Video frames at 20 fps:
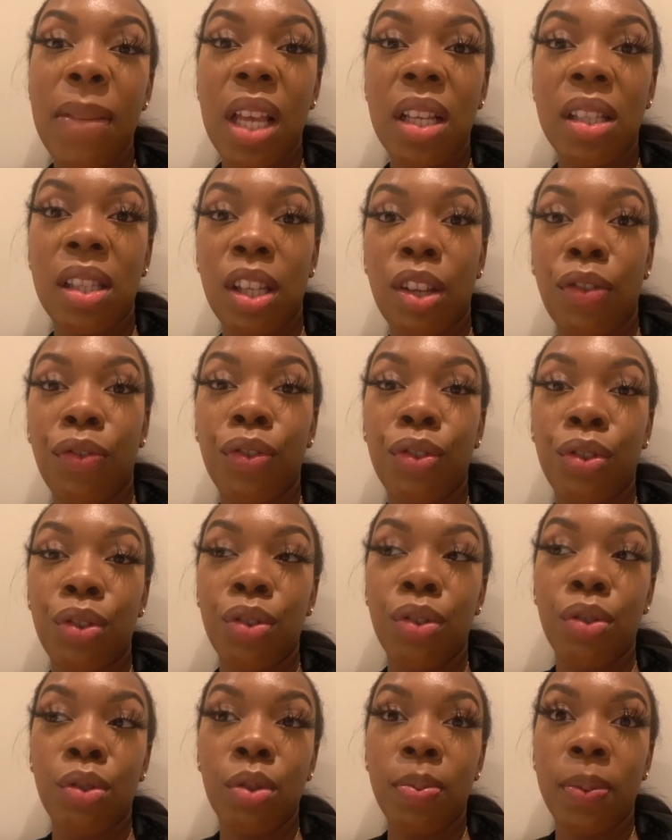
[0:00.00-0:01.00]
seafood
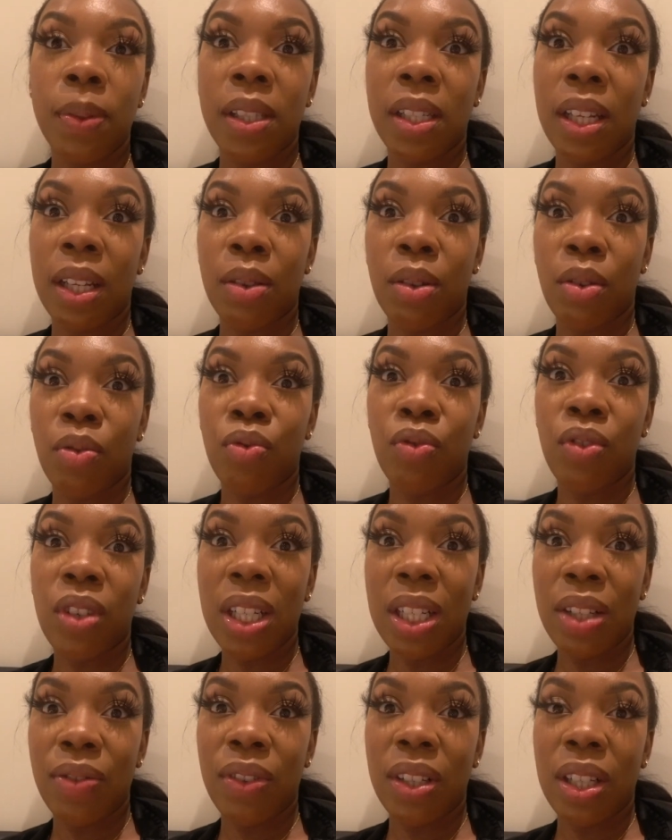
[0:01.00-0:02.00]
noodles, but today they're
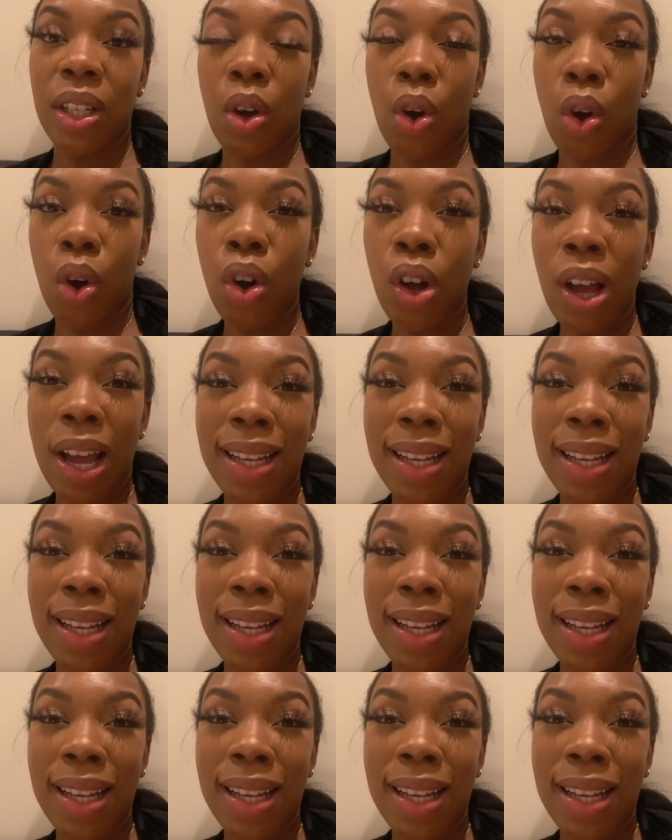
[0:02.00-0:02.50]
really, really hot,